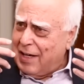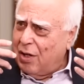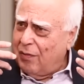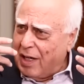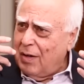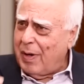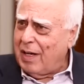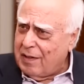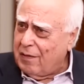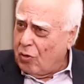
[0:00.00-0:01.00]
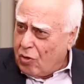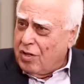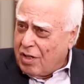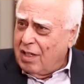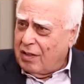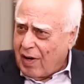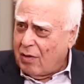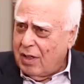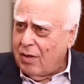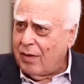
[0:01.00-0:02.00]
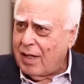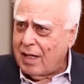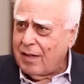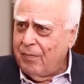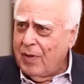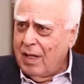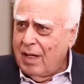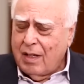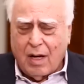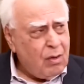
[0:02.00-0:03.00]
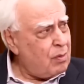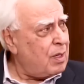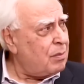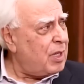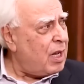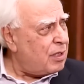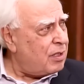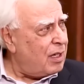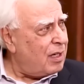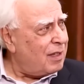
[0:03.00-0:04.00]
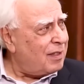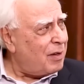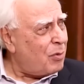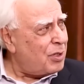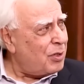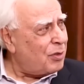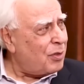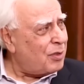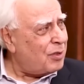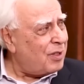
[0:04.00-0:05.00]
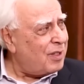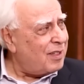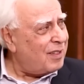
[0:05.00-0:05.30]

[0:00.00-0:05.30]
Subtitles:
idea of independence of the judiciary is founded on that. Now, Meenakshi, I want your thoughts on it.